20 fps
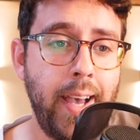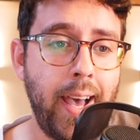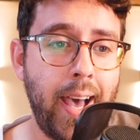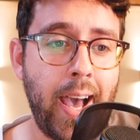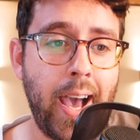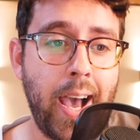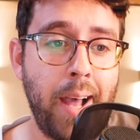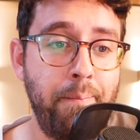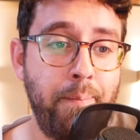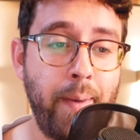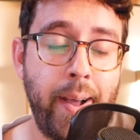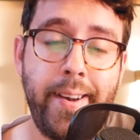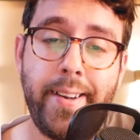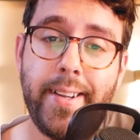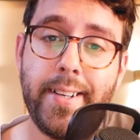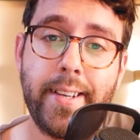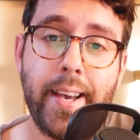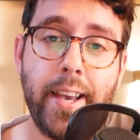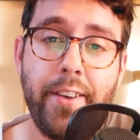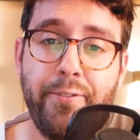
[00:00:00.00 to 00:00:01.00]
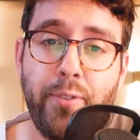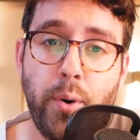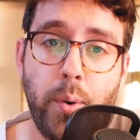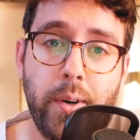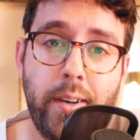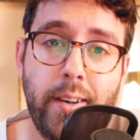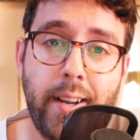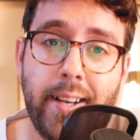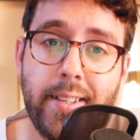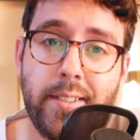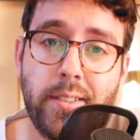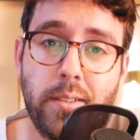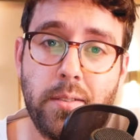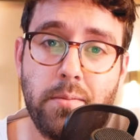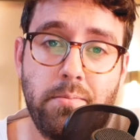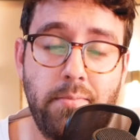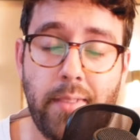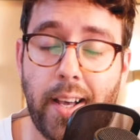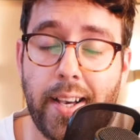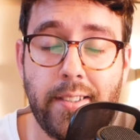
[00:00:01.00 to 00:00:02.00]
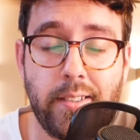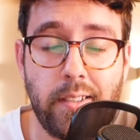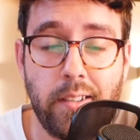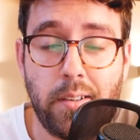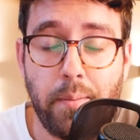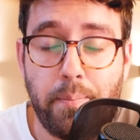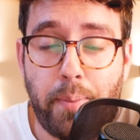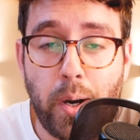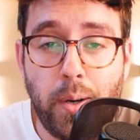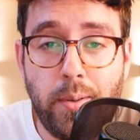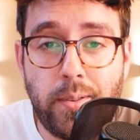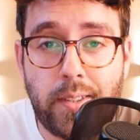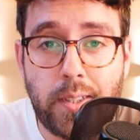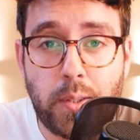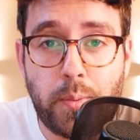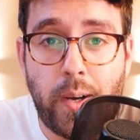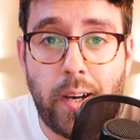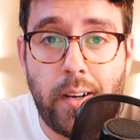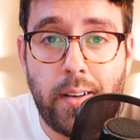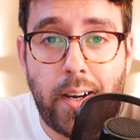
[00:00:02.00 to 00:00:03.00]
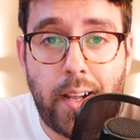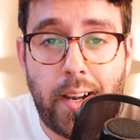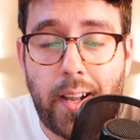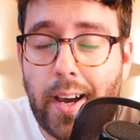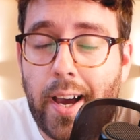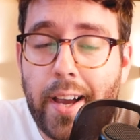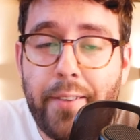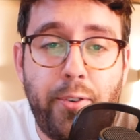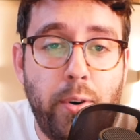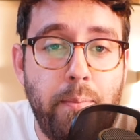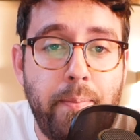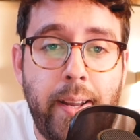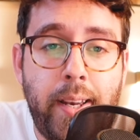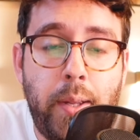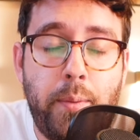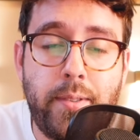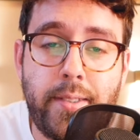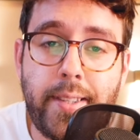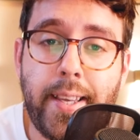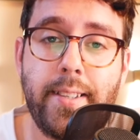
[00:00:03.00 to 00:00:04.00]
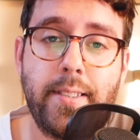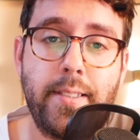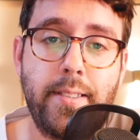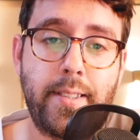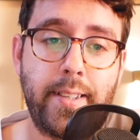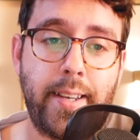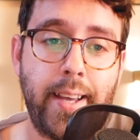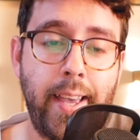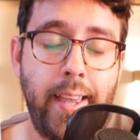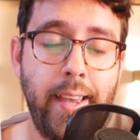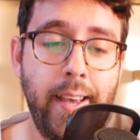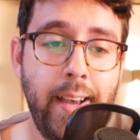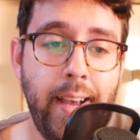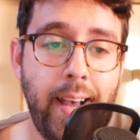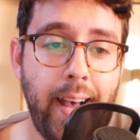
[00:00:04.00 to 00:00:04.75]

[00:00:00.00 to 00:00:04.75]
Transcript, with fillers: Uh, and Mendy getting forward nice nice and composed as well. I, I thought Mendy was decent today.